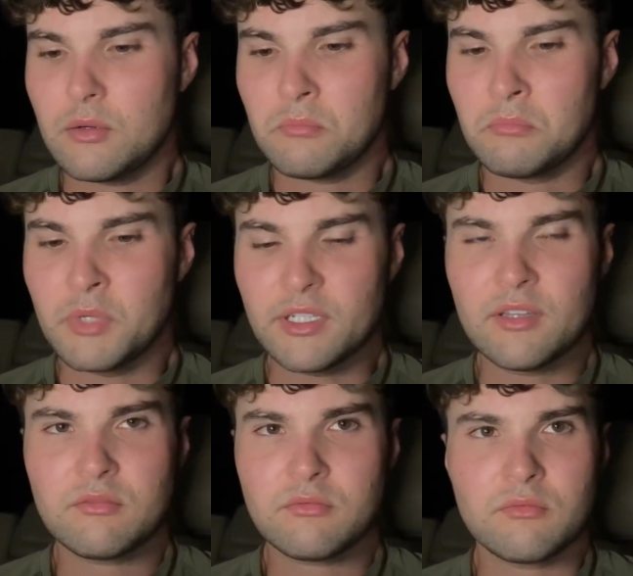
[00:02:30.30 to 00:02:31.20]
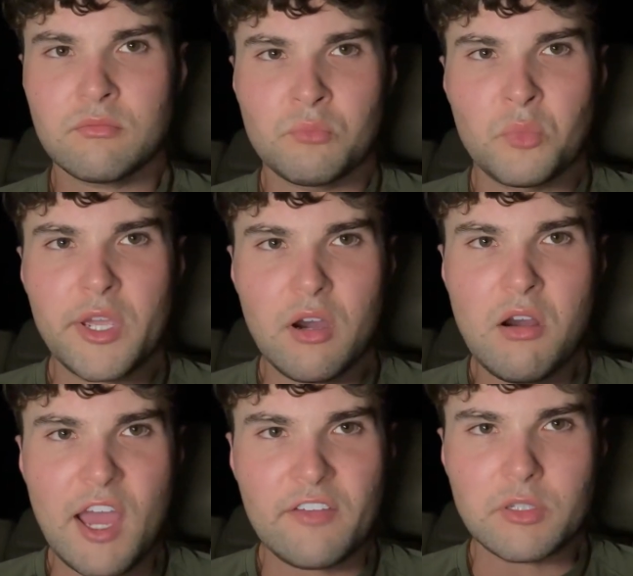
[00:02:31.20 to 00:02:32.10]
but we all
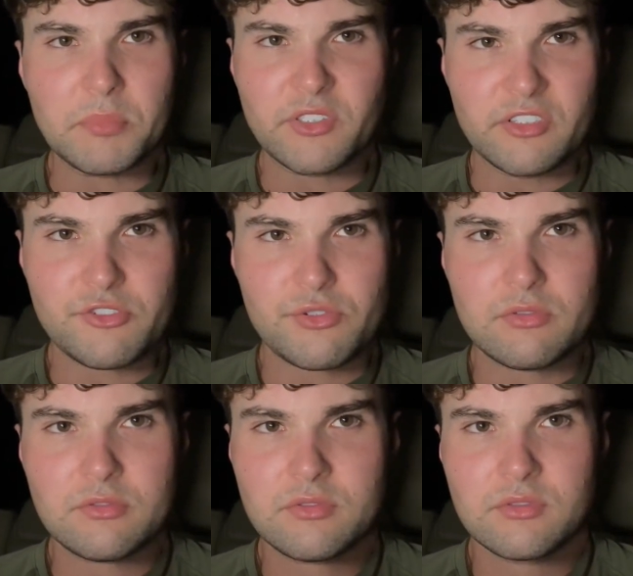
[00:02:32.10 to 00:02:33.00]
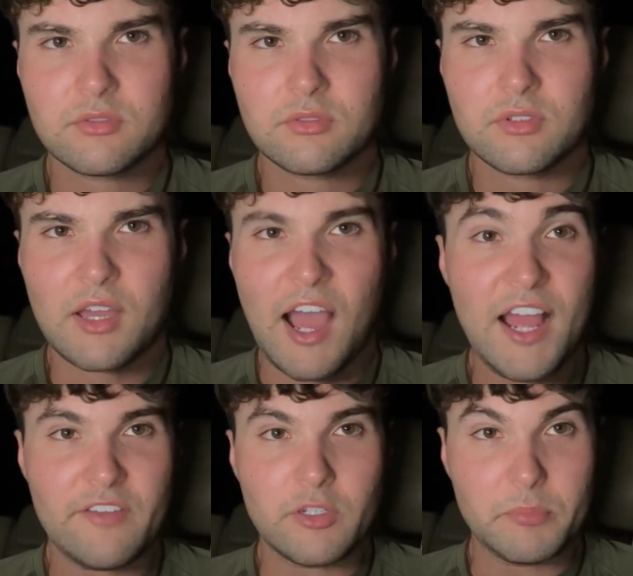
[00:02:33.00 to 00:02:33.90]
have the potential. I
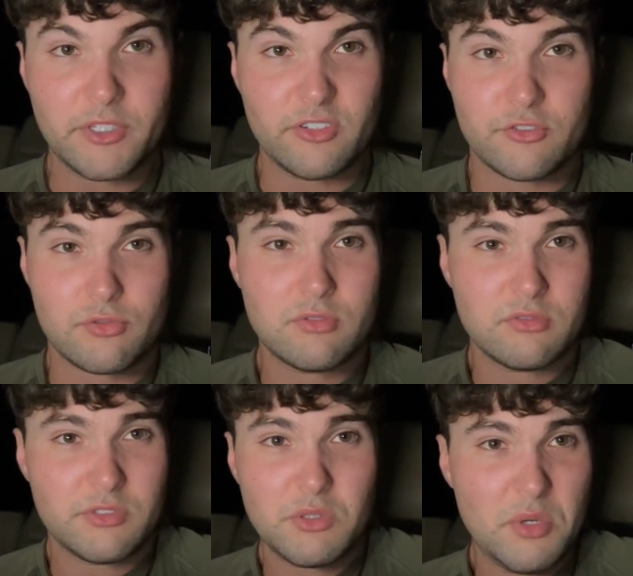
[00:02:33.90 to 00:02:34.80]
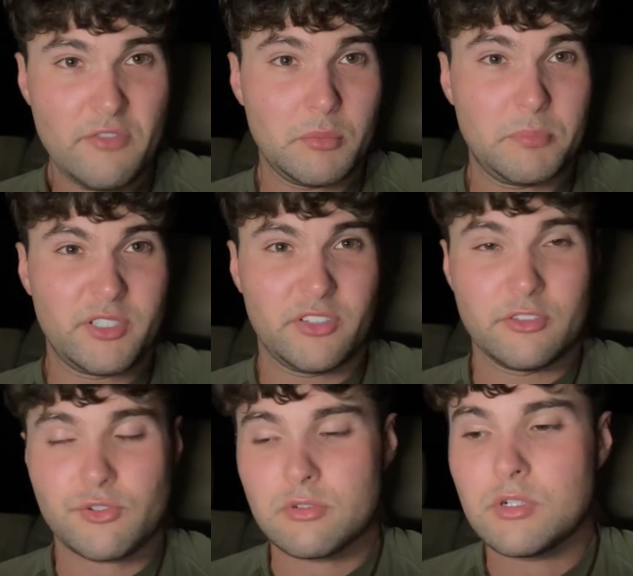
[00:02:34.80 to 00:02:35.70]
have the potential. You have the
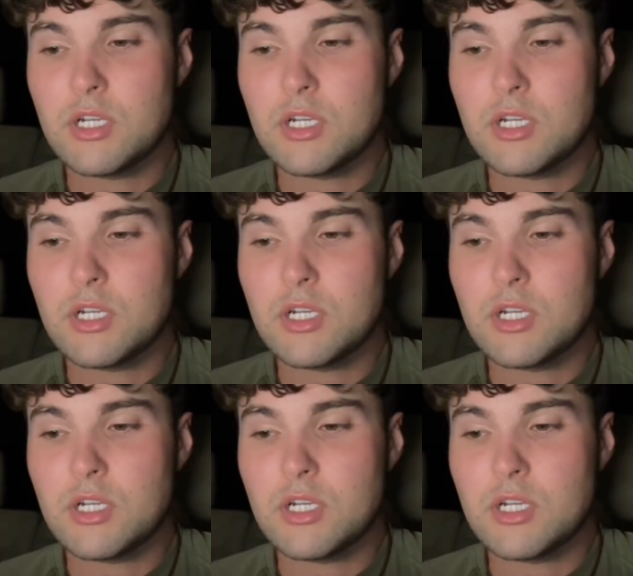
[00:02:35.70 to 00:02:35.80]
potential.